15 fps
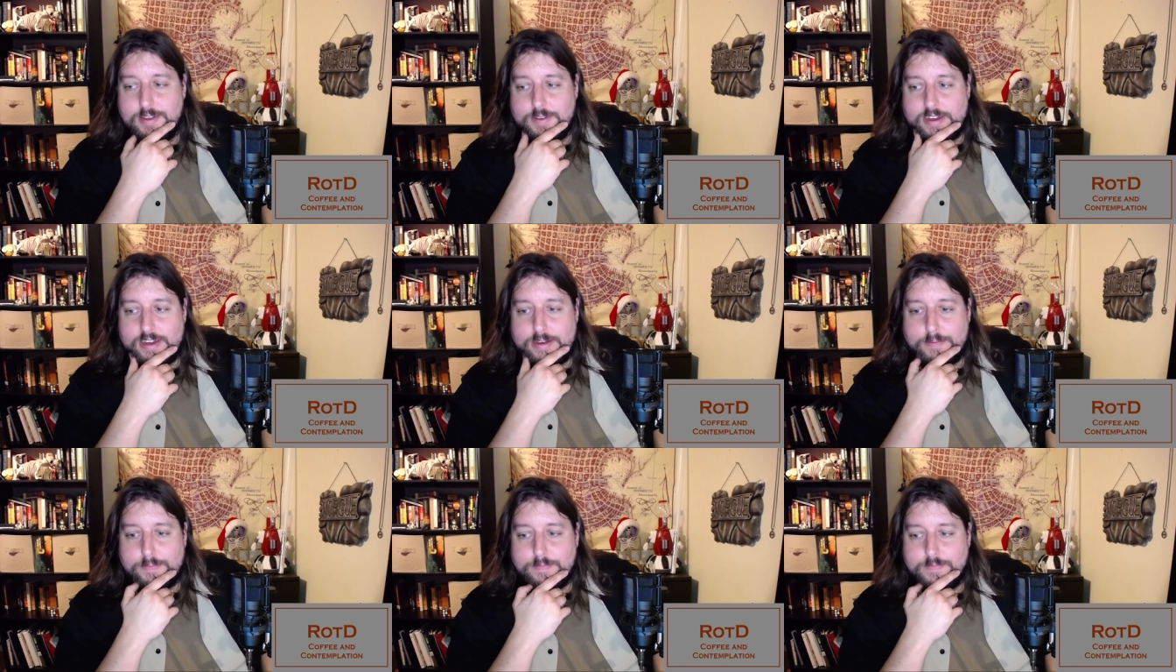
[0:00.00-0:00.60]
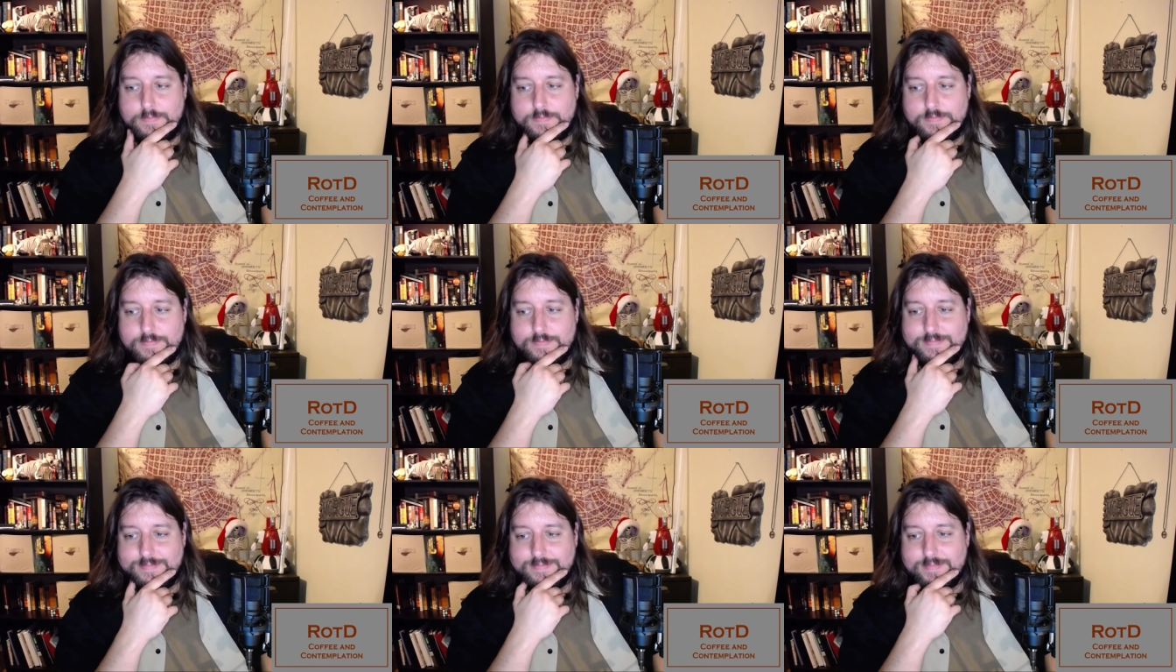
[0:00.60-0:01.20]
Um,
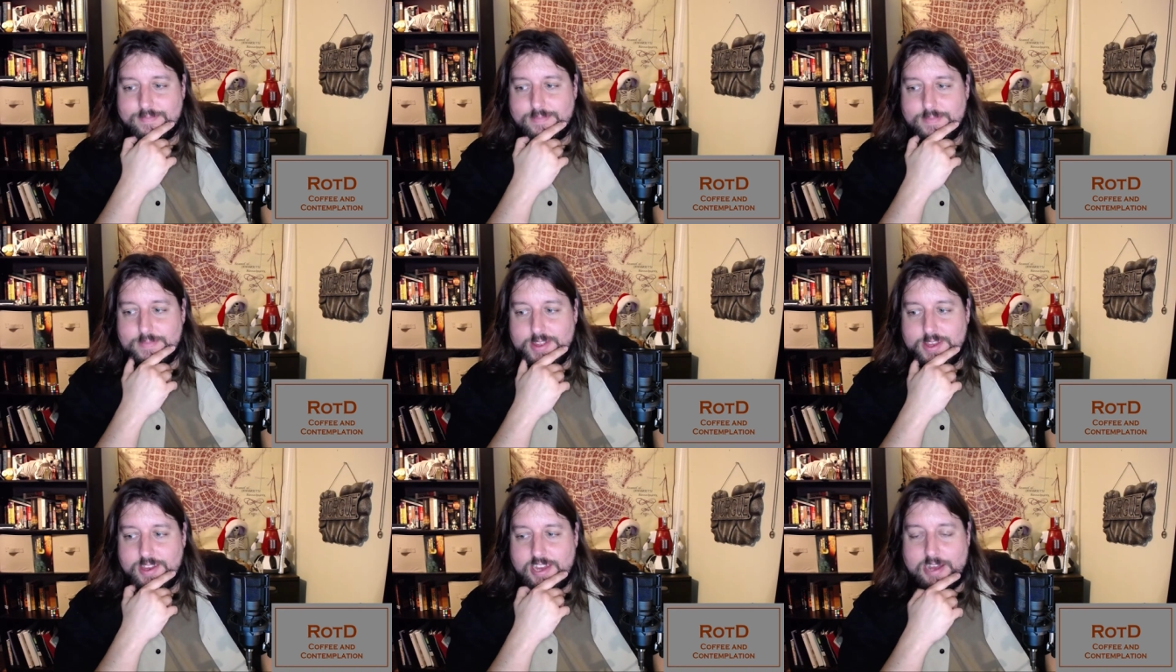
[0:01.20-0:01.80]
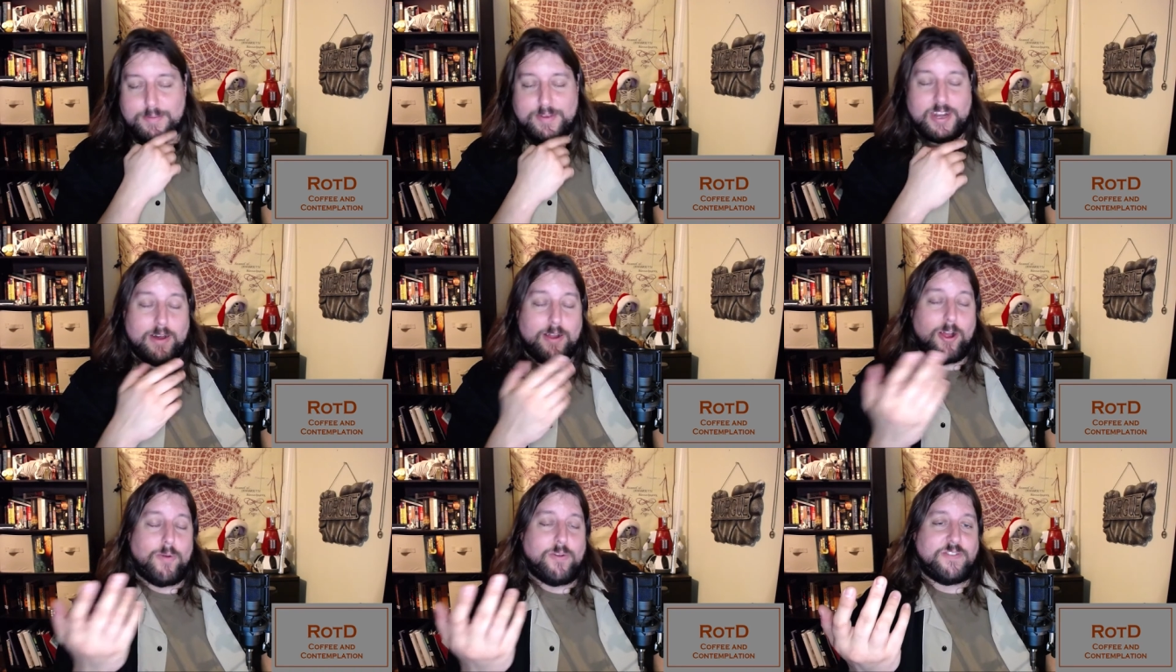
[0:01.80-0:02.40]
I mean,
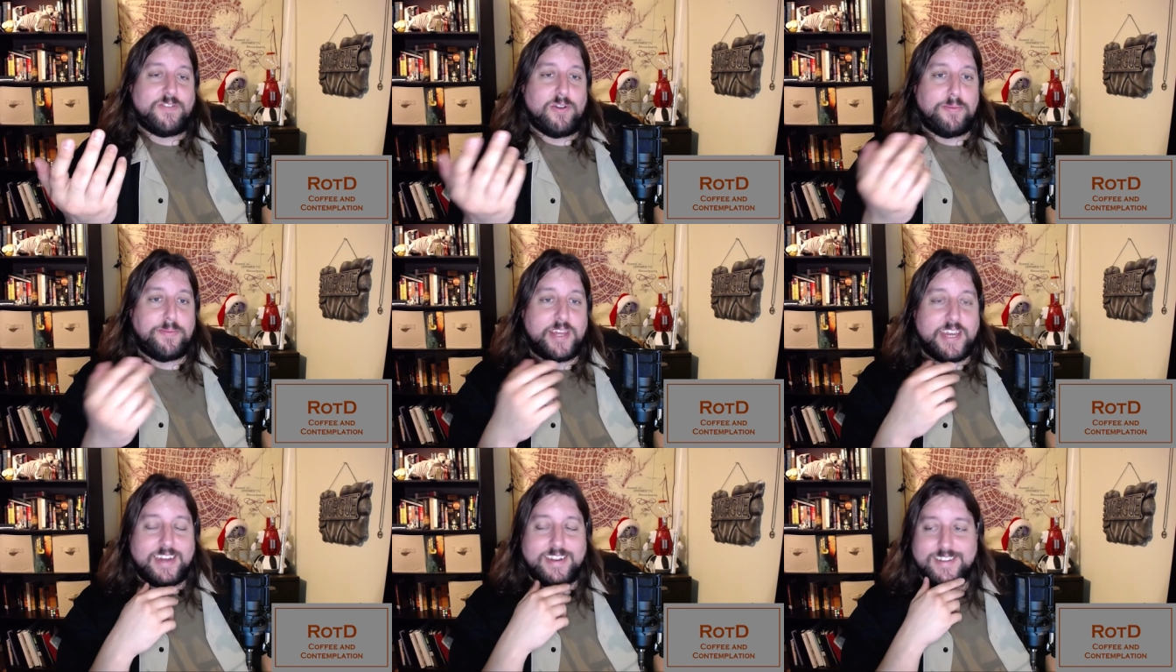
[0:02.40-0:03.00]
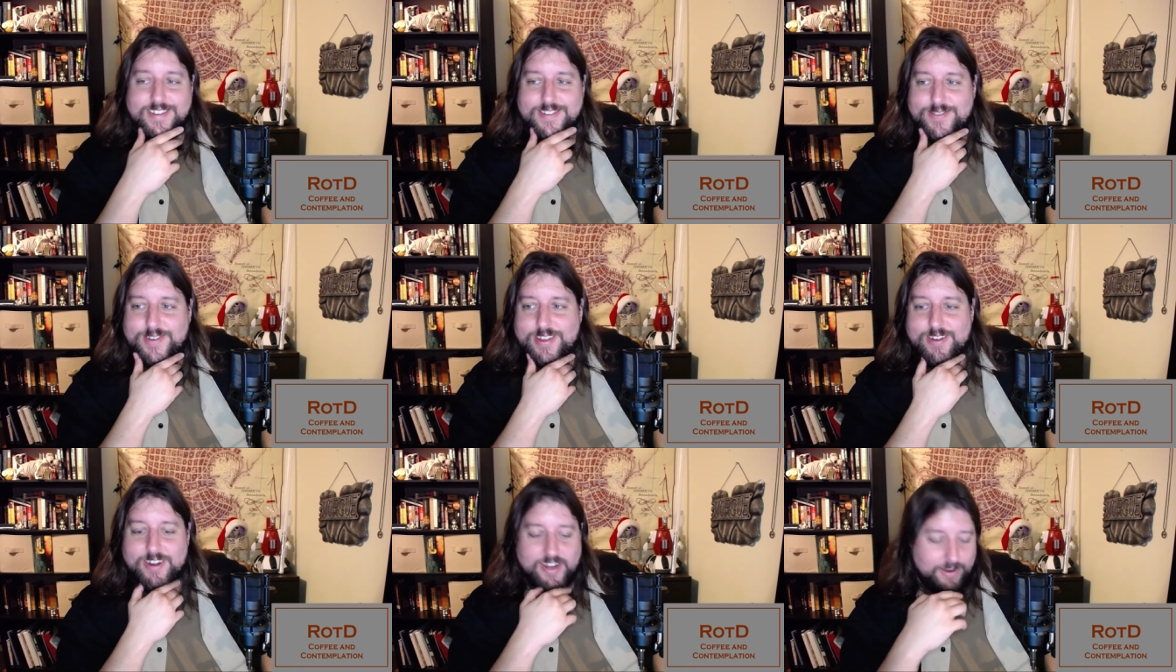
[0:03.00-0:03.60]
I'll always hope that.
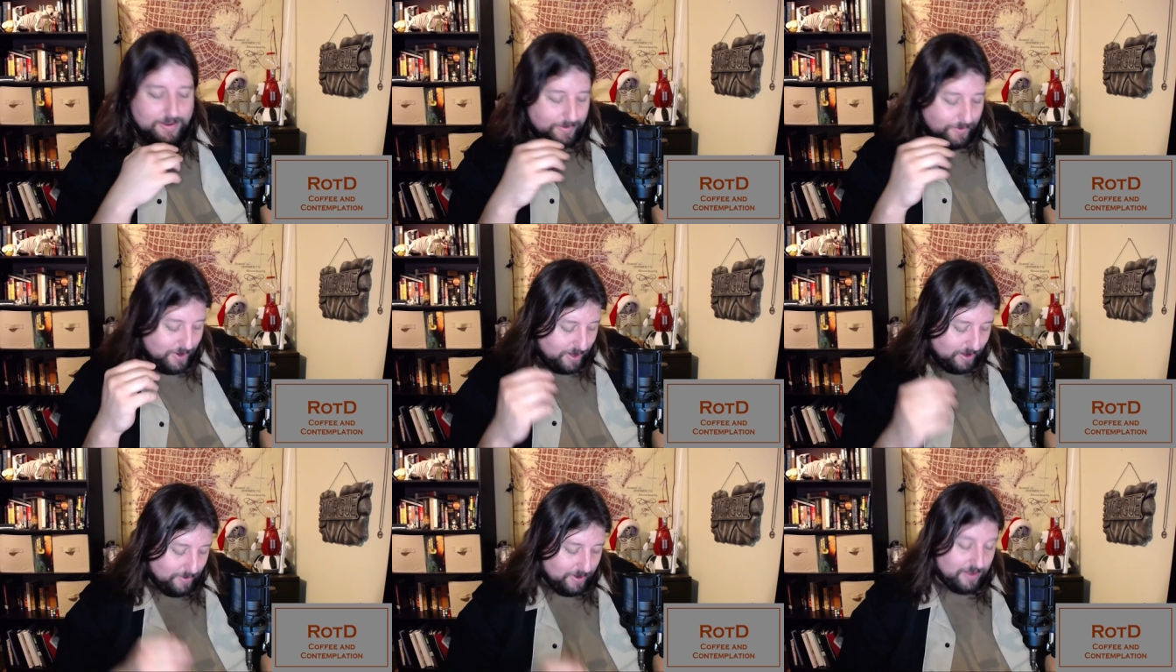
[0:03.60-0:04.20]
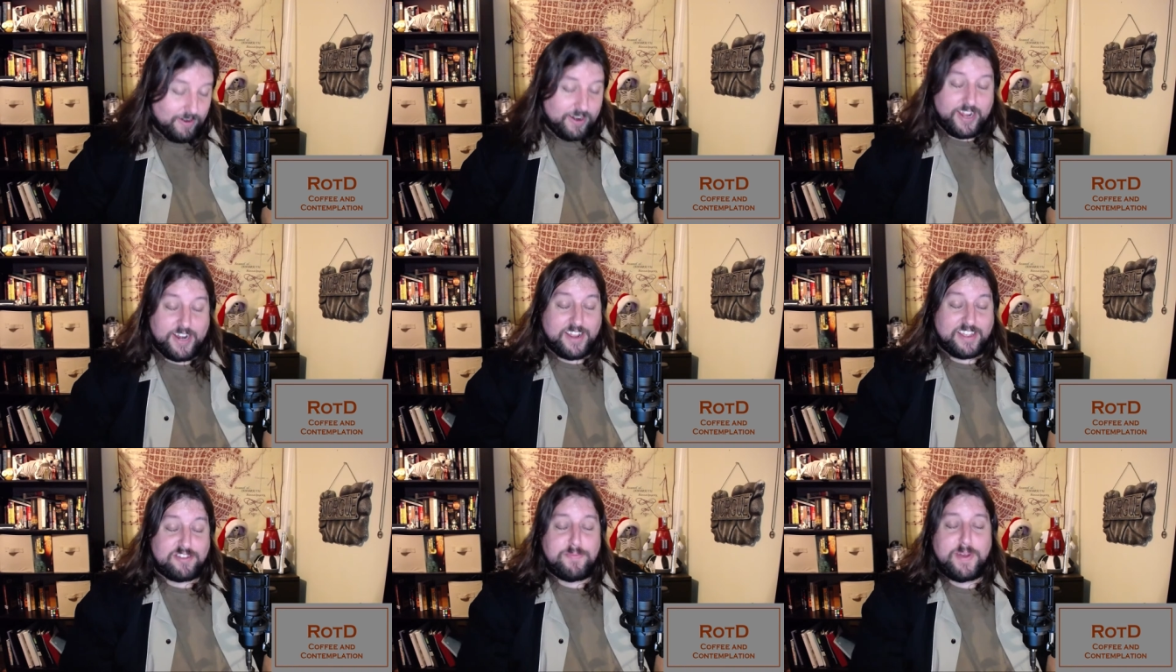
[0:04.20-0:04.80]
Whether or not it will, whether or not
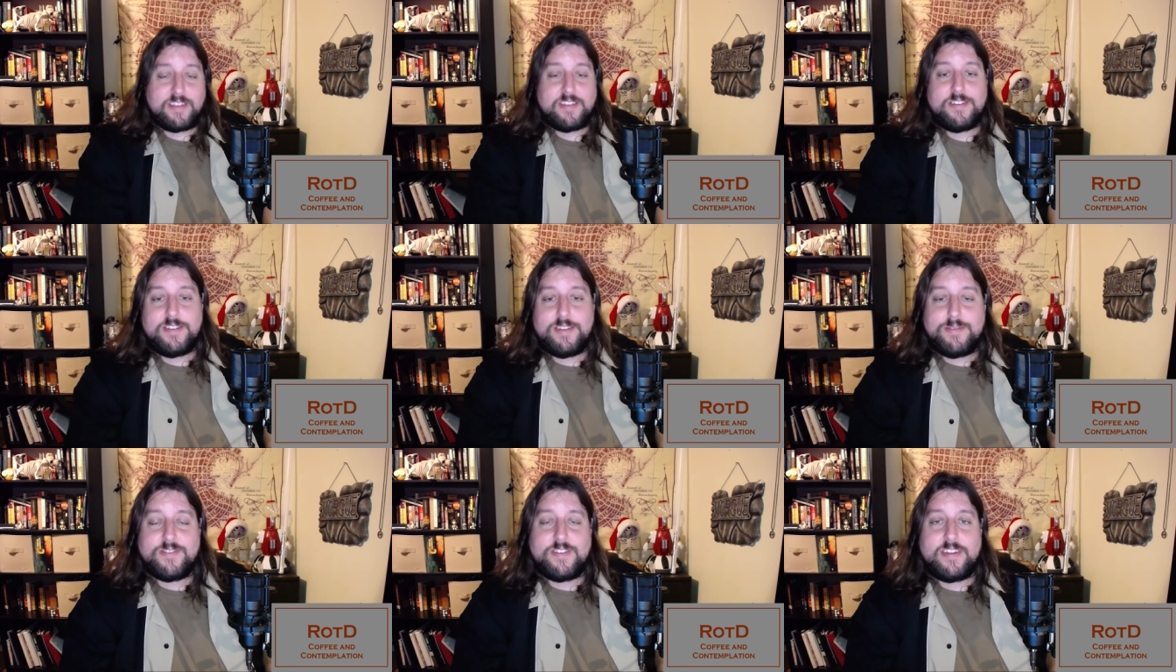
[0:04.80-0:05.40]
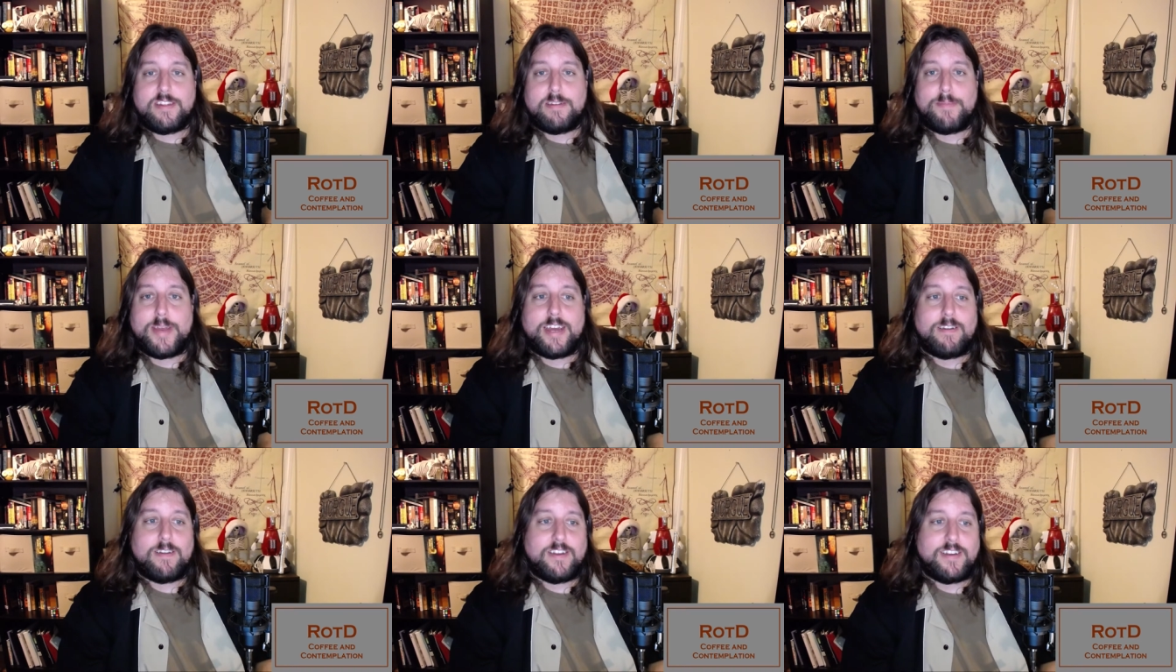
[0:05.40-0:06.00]
I expect it to, is another
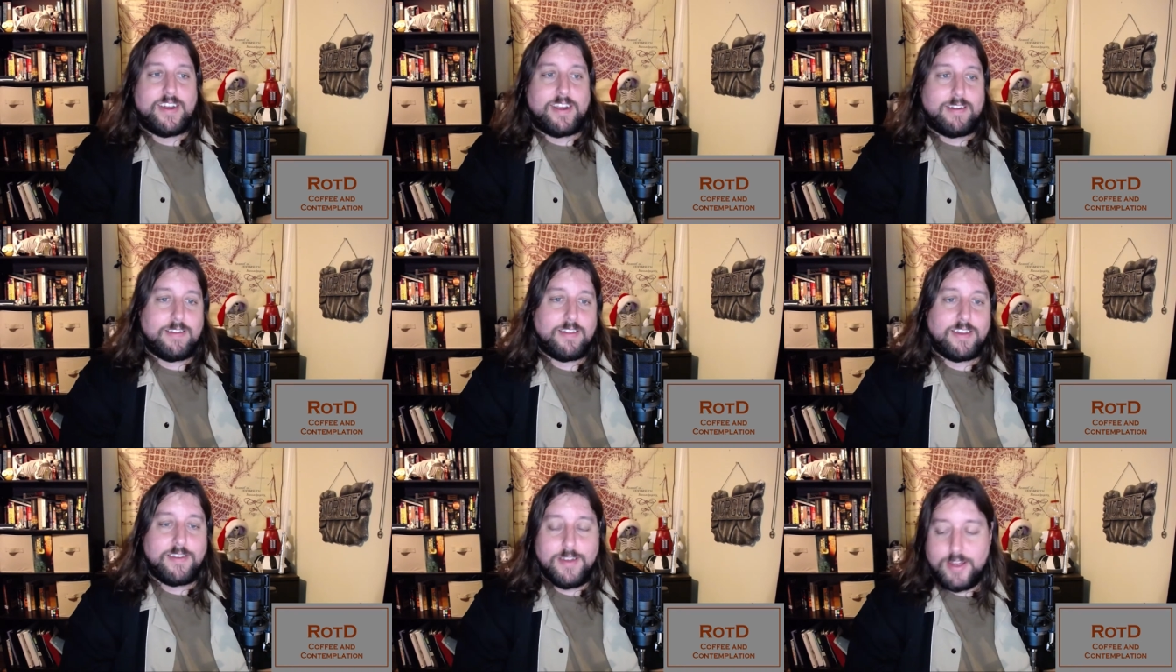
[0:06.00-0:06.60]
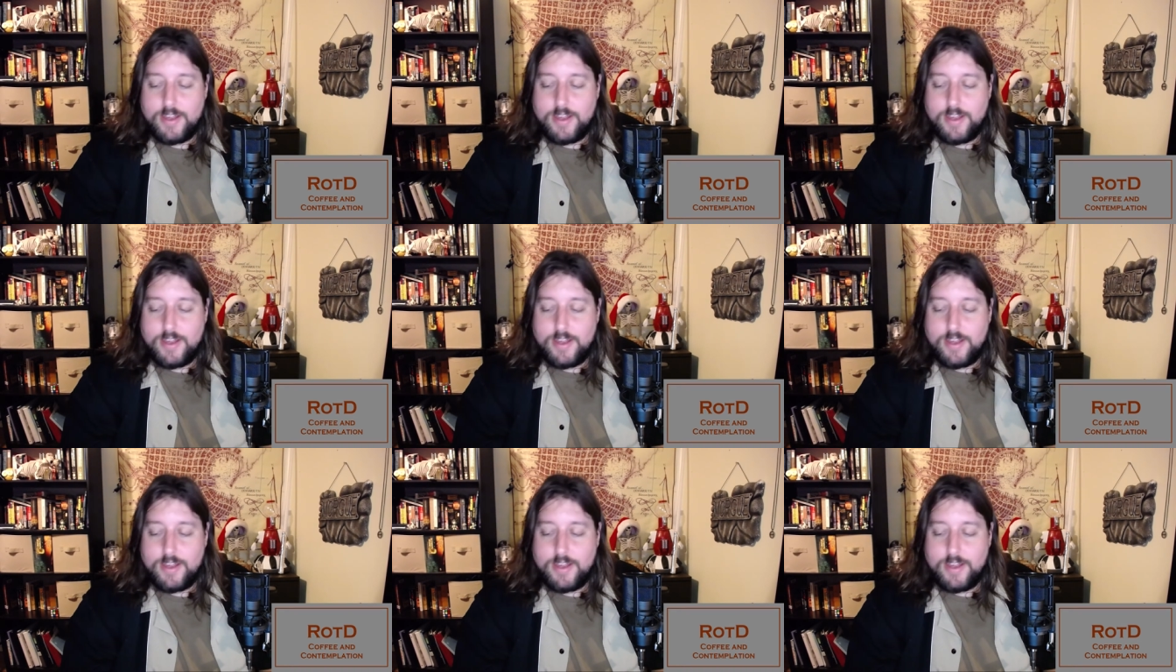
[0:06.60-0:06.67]
matter entirely.